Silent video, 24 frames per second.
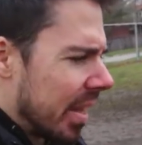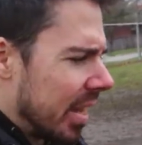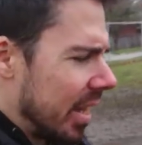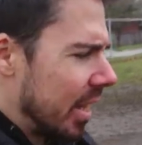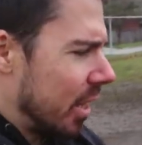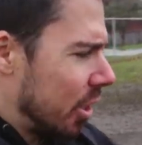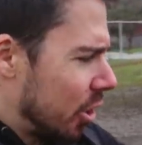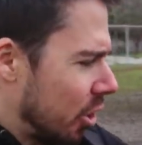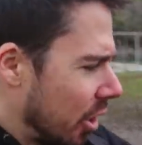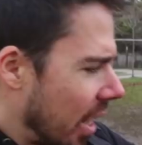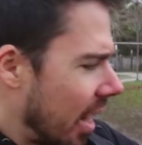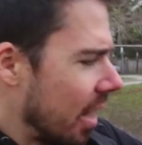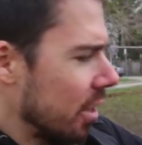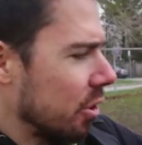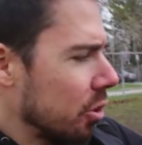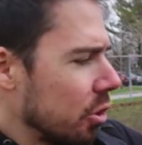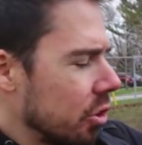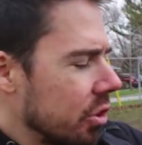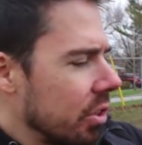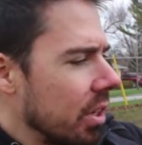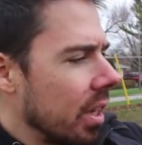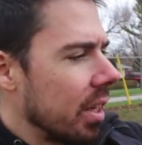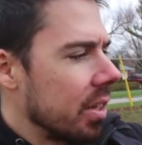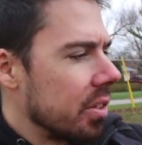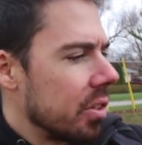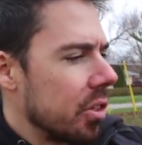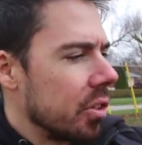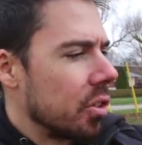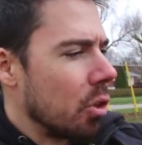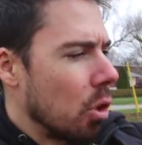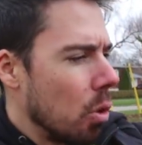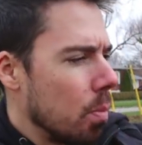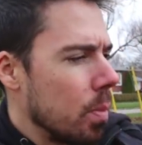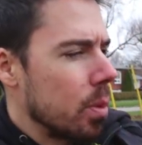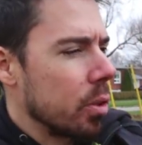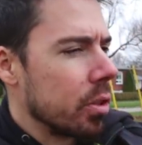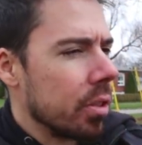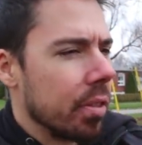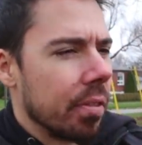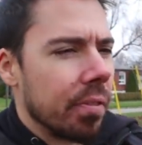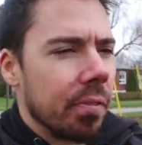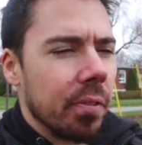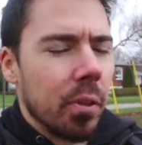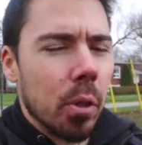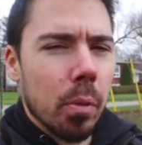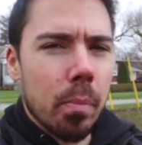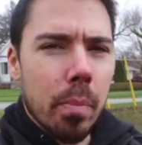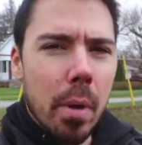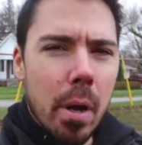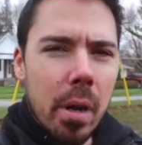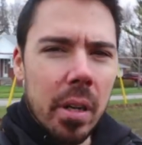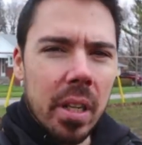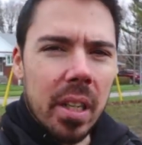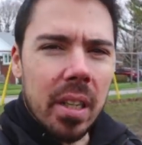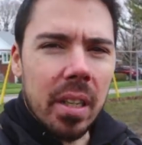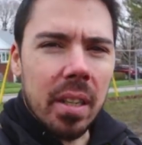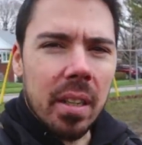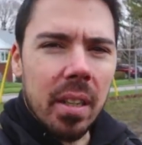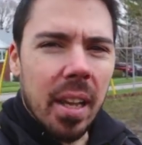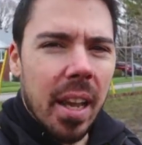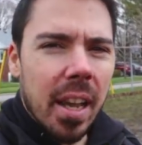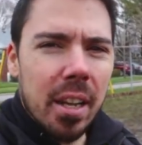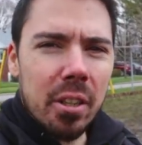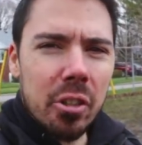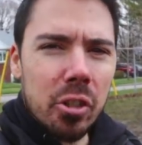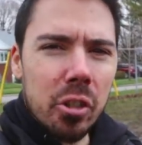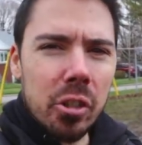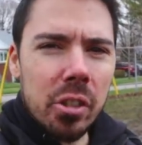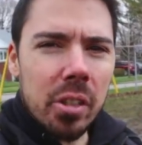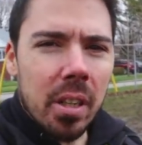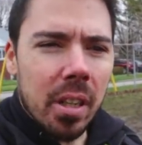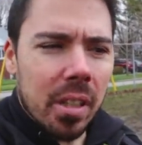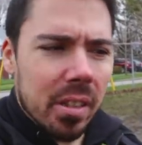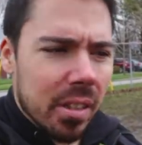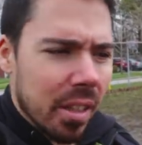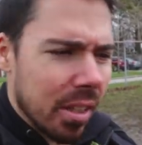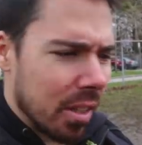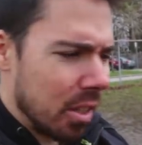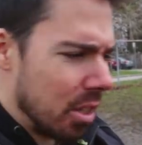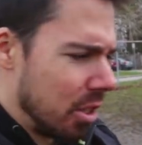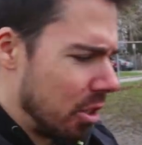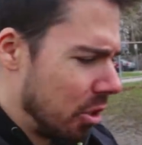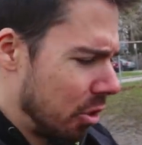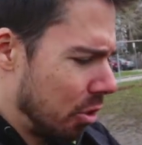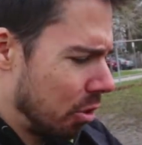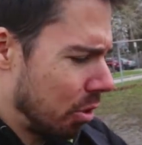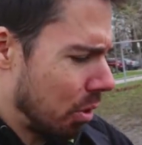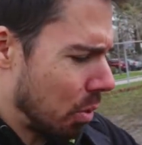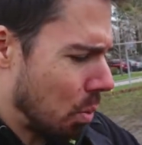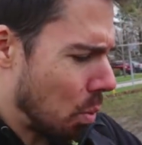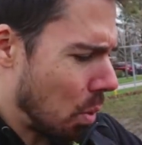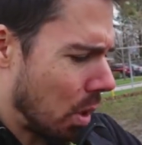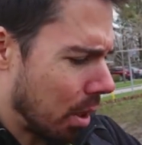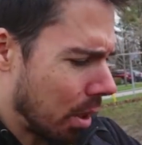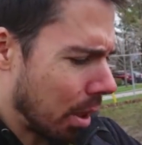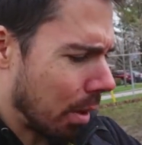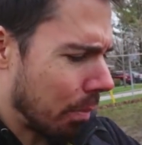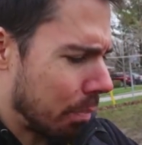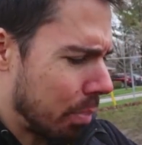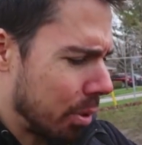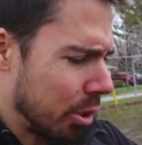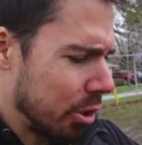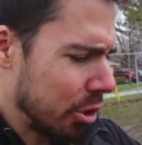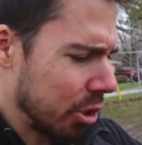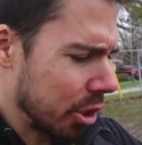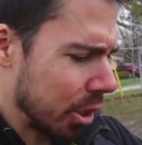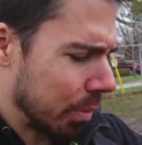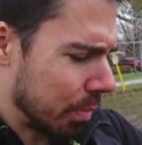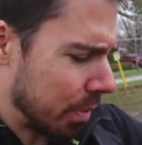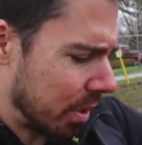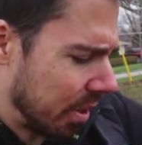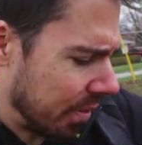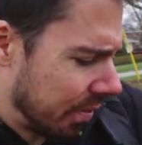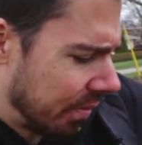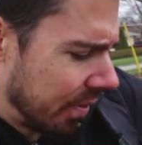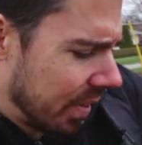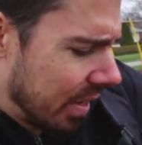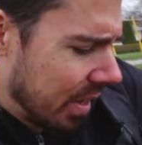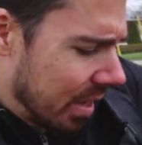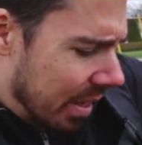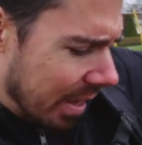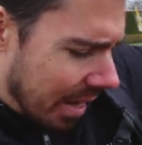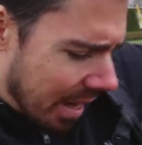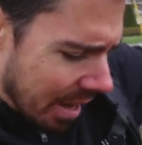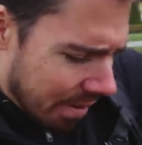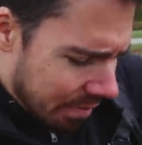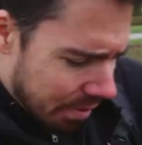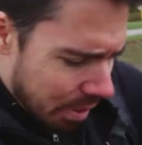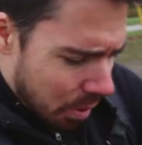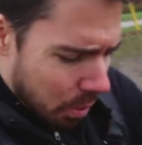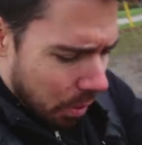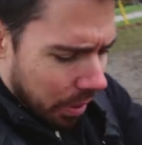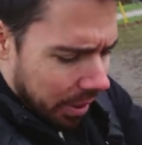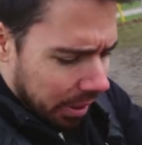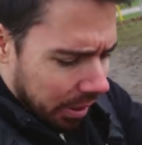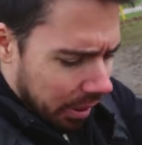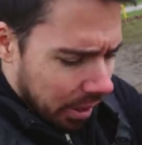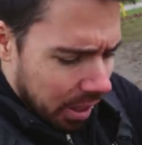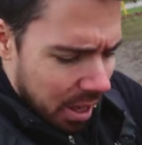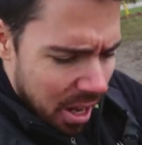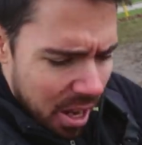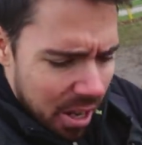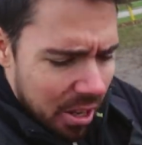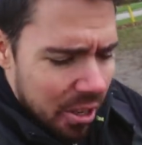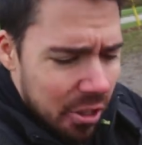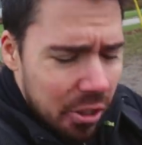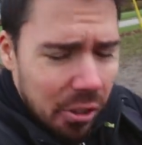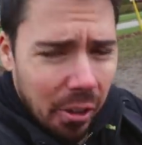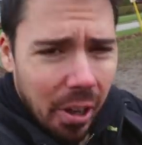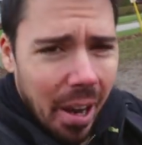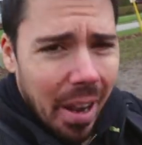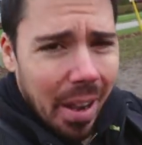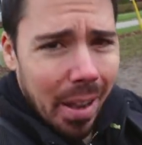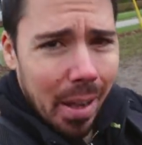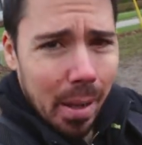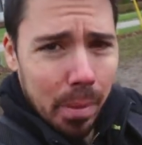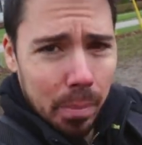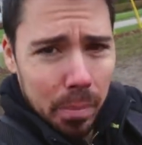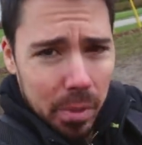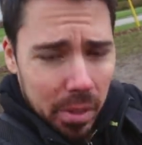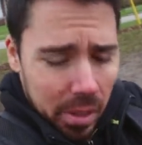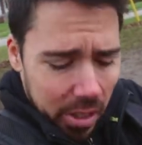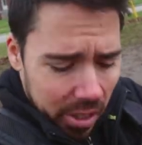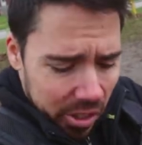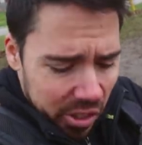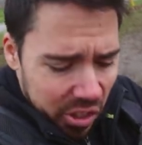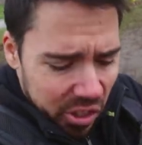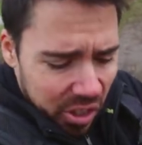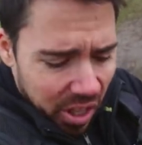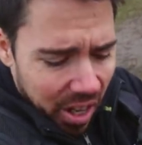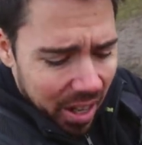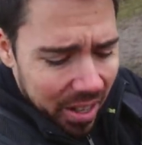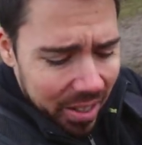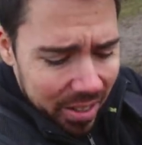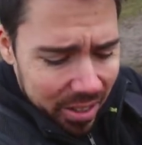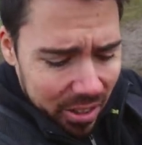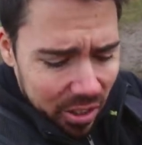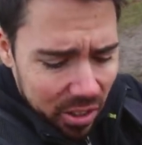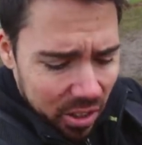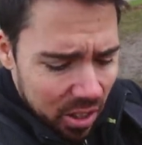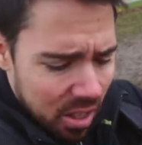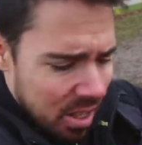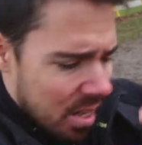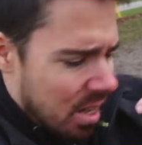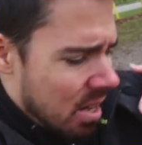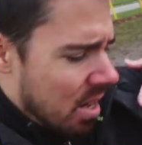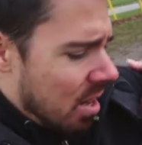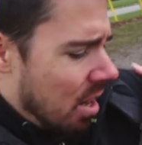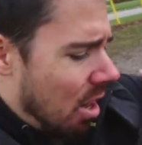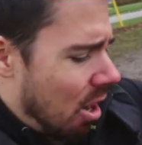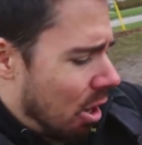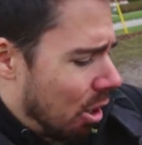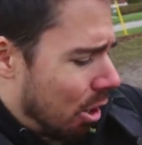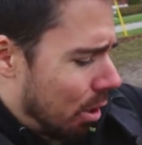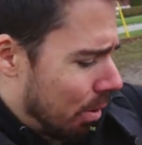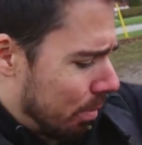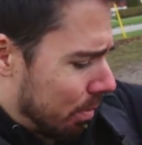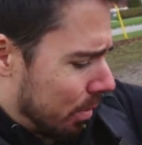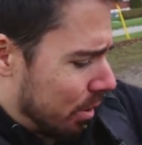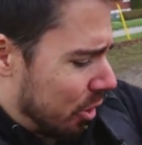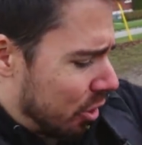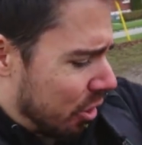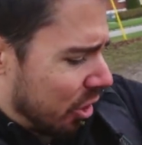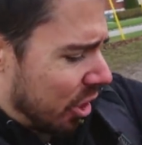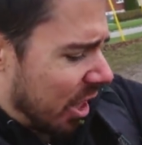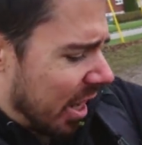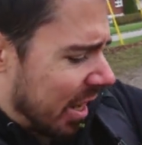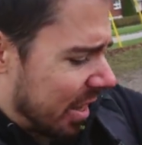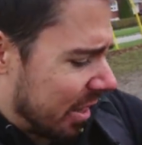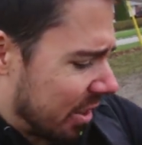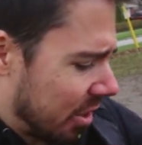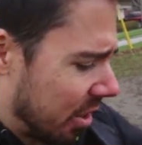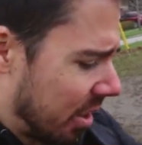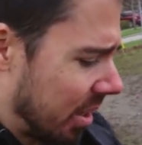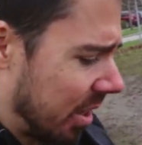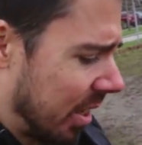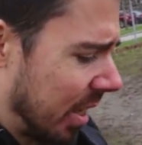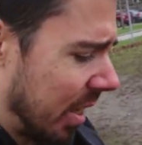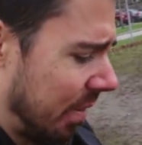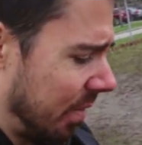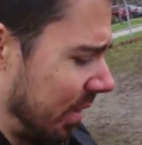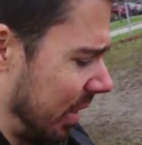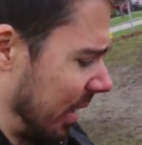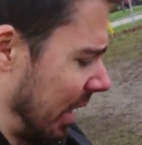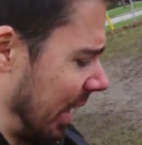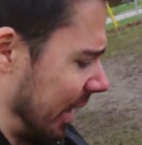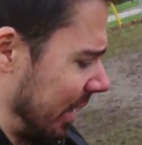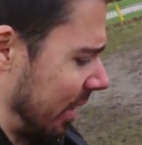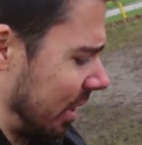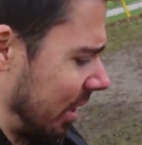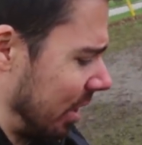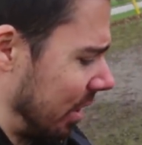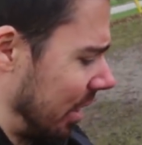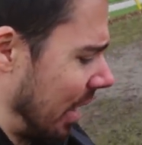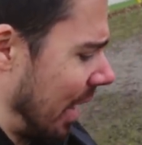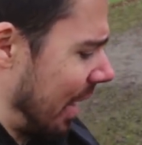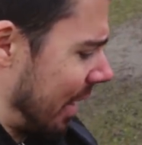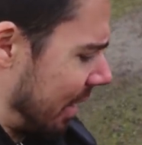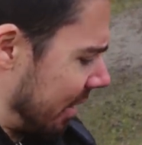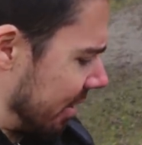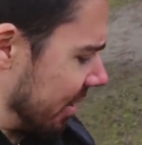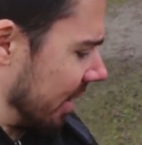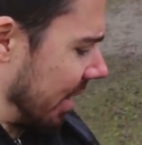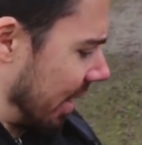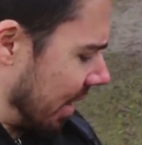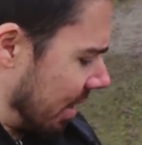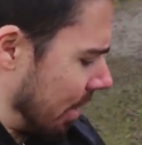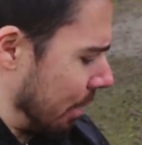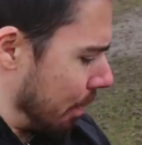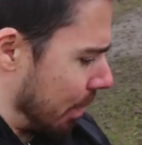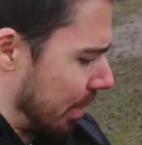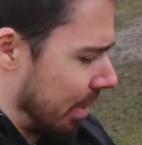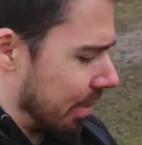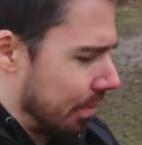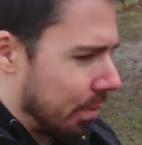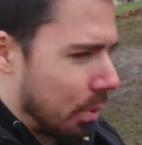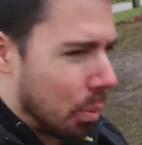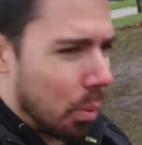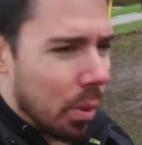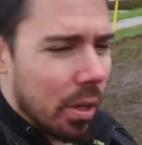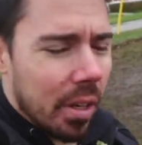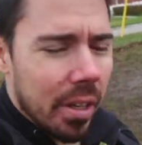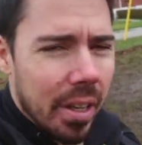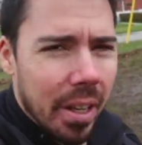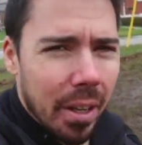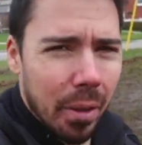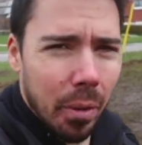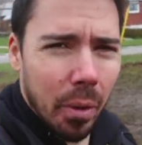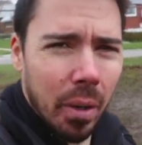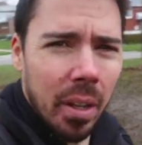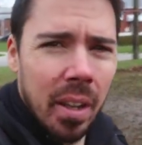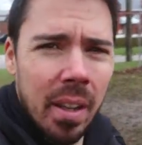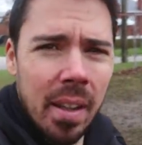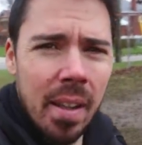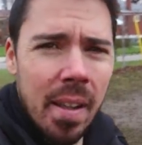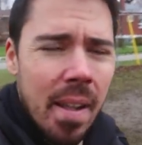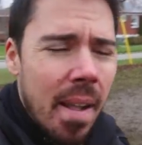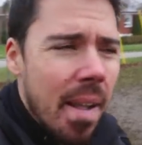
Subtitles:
Each exercise is almost a full body exercise. Like you do the one arm push-ups, you feel it everywhere. Your abs, the sides, arms, chest, even like the legs get a bit of a workout.